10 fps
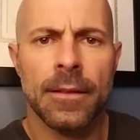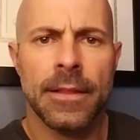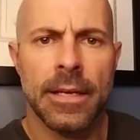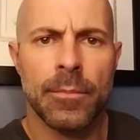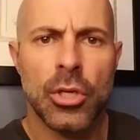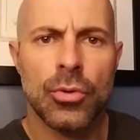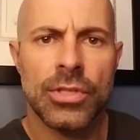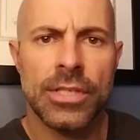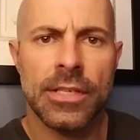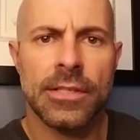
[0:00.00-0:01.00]
the immune
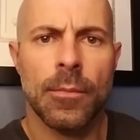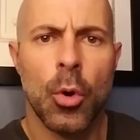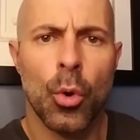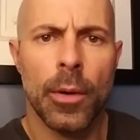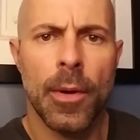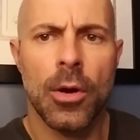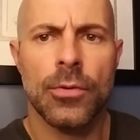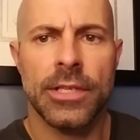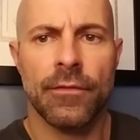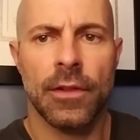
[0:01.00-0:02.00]
system,
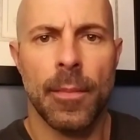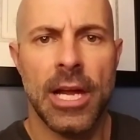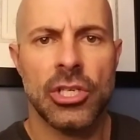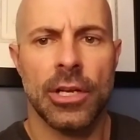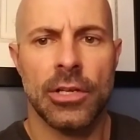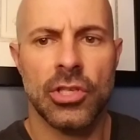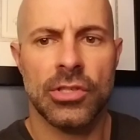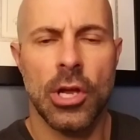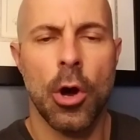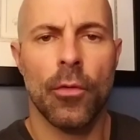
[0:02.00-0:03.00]
hormones, inflammation, and
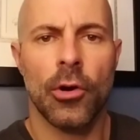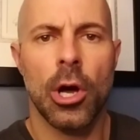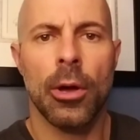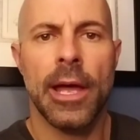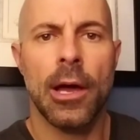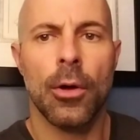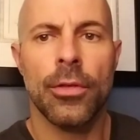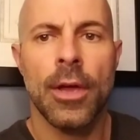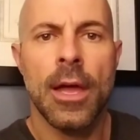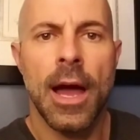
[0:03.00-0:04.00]
just overall health.
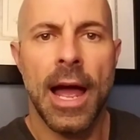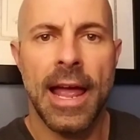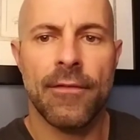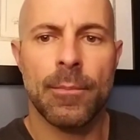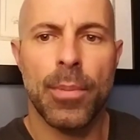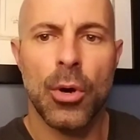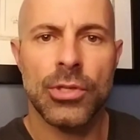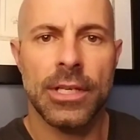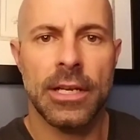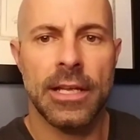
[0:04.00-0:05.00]
I haven't
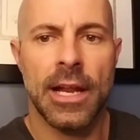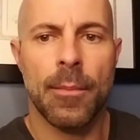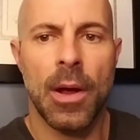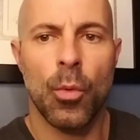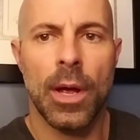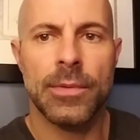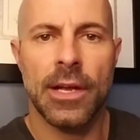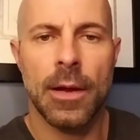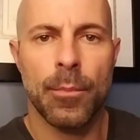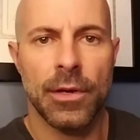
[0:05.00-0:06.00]
posted it yet on my
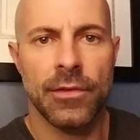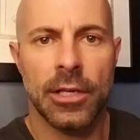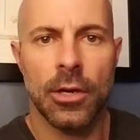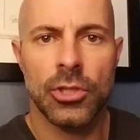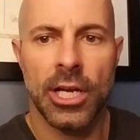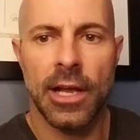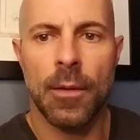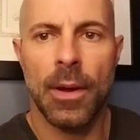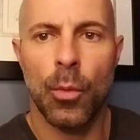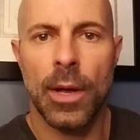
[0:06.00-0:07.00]
website, but if you go check
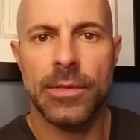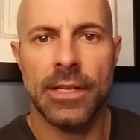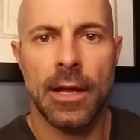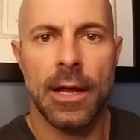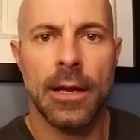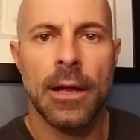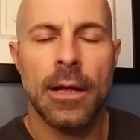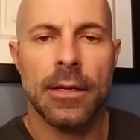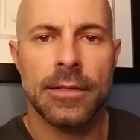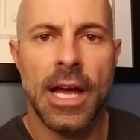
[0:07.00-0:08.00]
out my website,
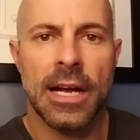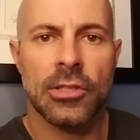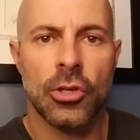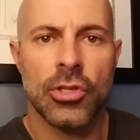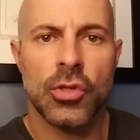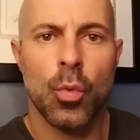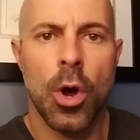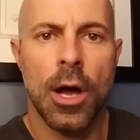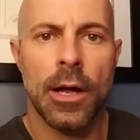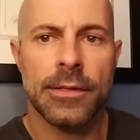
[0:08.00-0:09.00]

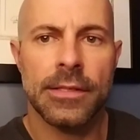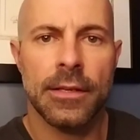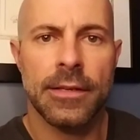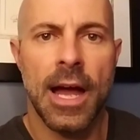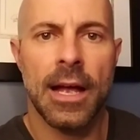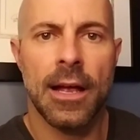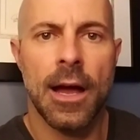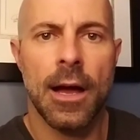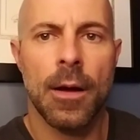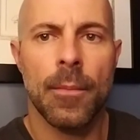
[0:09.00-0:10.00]

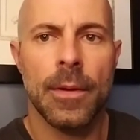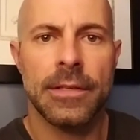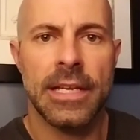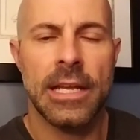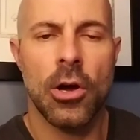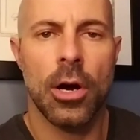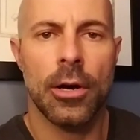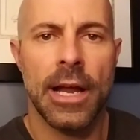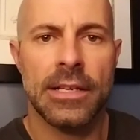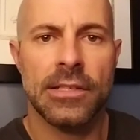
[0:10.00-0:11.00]
drswanz.com,
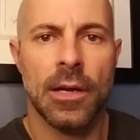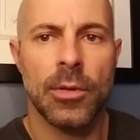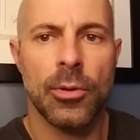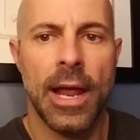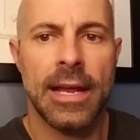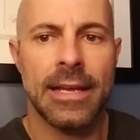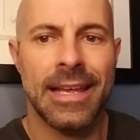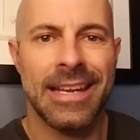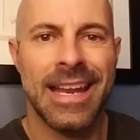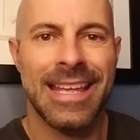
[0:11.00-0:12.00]

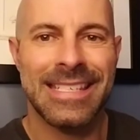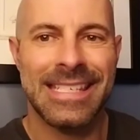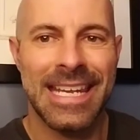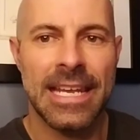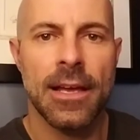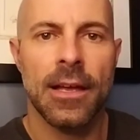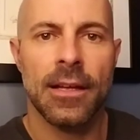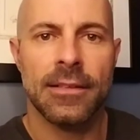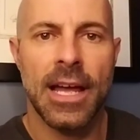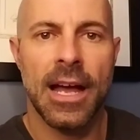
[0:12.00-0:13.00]

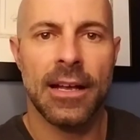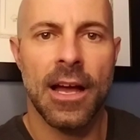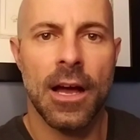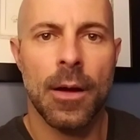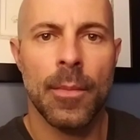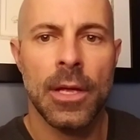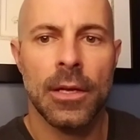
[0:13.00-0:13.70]
DRSWANZ.com,